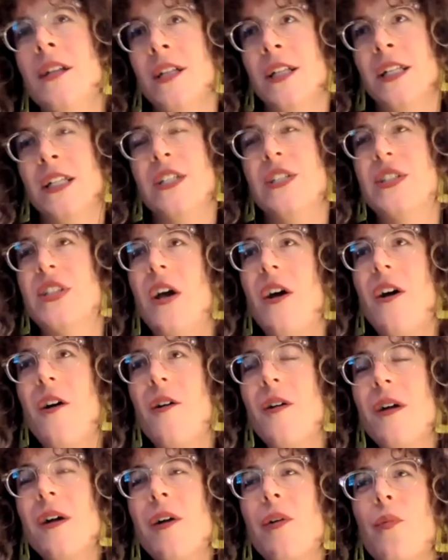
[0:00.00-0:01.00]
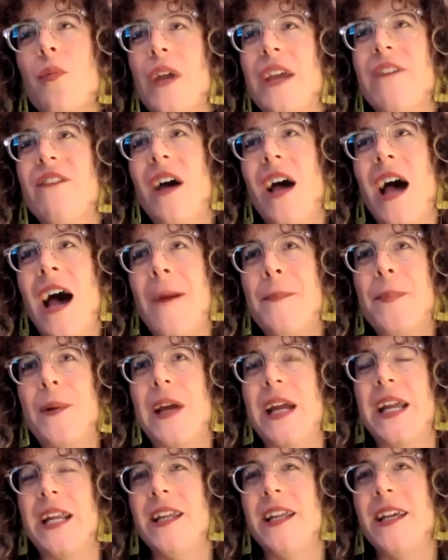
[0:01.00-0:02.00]
So we've
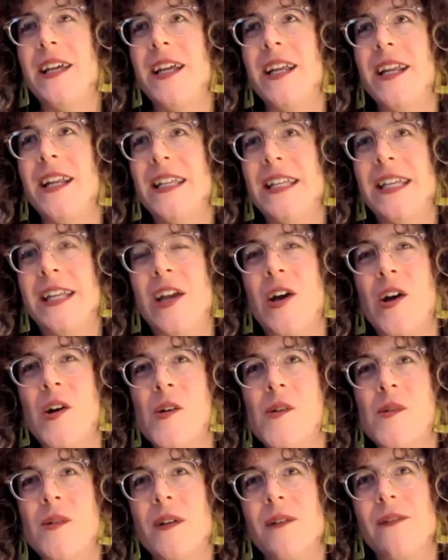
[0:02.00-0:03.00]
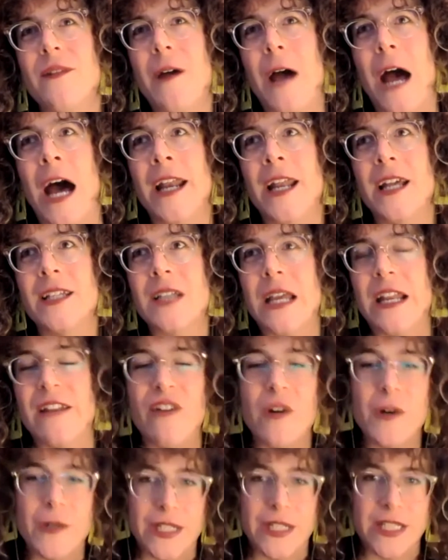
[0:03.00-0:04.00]
operated, on a kind of
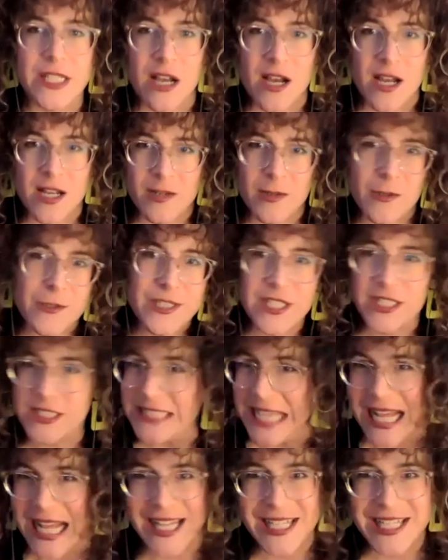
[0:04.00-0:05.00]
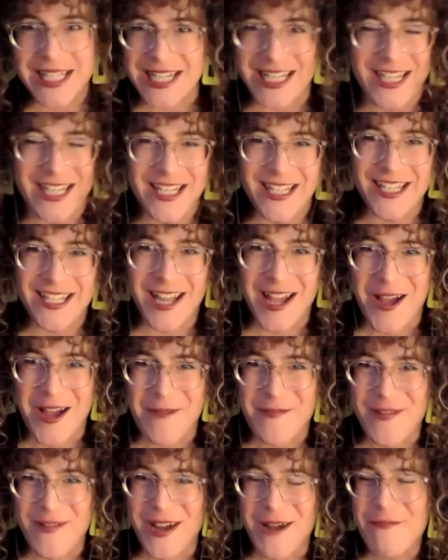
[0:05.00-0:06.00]
horizontality
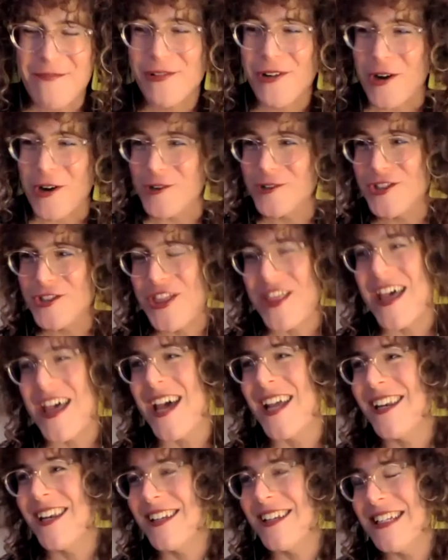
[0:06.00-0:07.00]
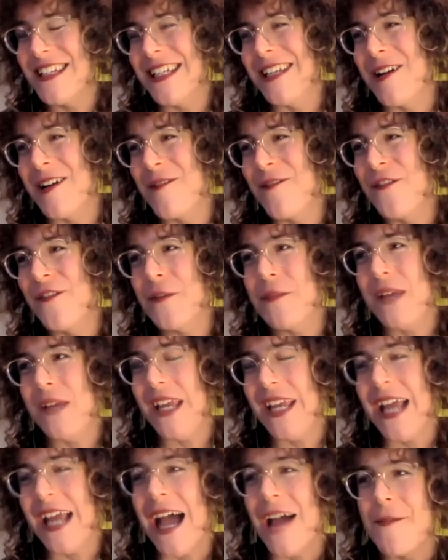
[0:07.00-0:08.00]
approach that, for
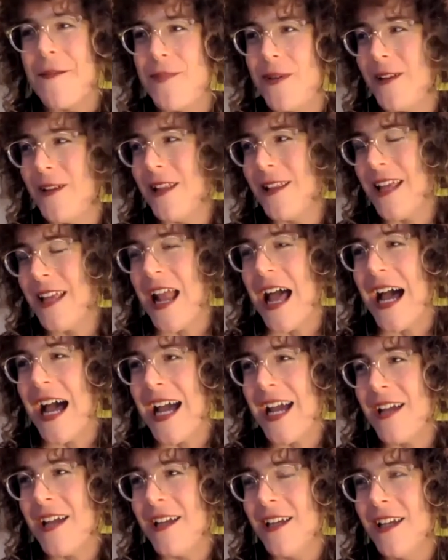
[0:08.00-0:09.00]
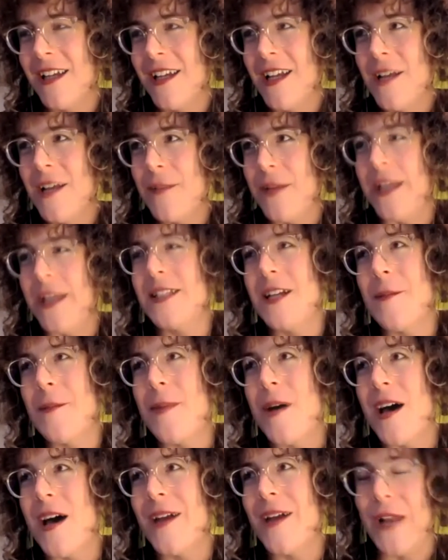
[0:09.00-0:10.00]
me, I picked up
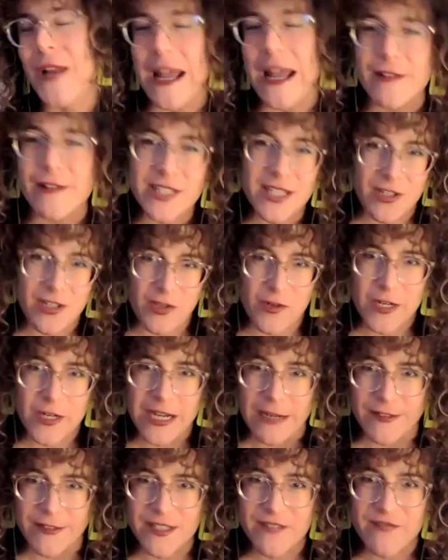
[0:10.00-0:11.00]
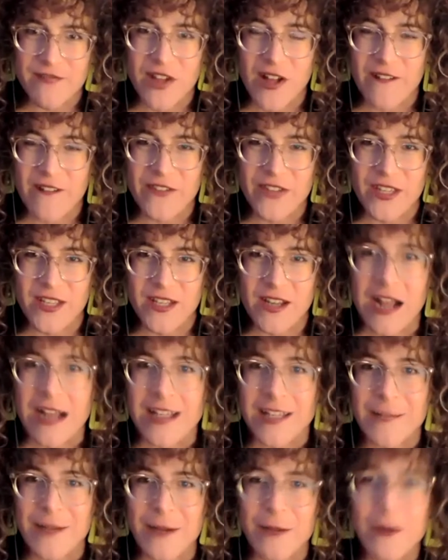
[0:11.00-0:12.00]
on when I was in New York. I was involved in
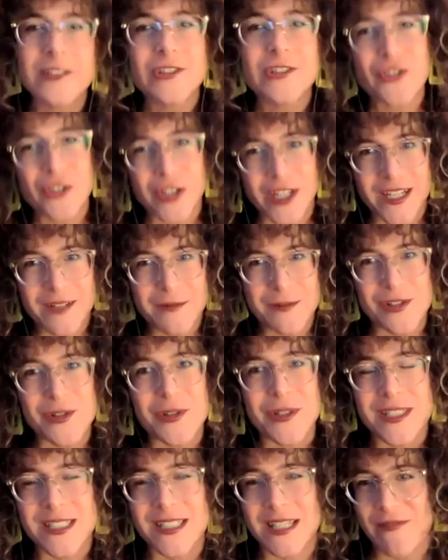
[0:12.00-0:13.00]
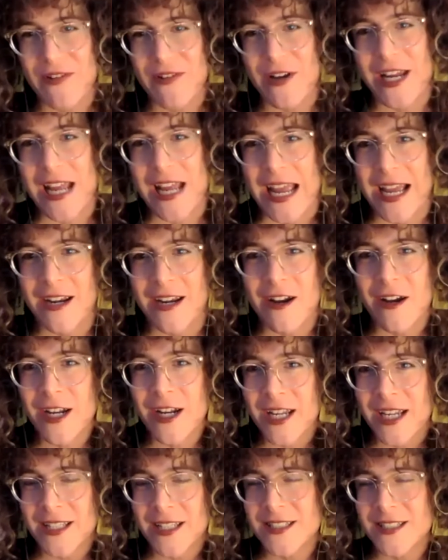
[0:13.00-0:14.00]
Occupy Wall Street, which was very
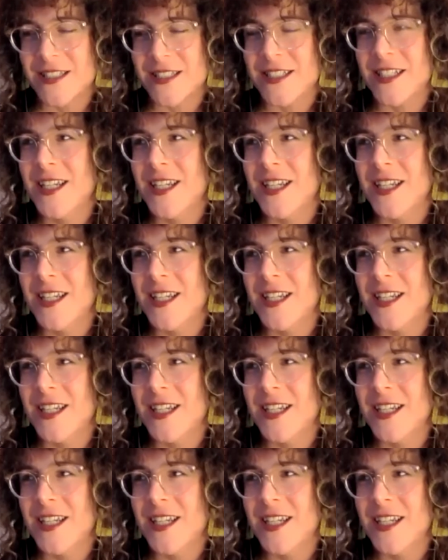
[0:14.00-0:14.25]
anarchist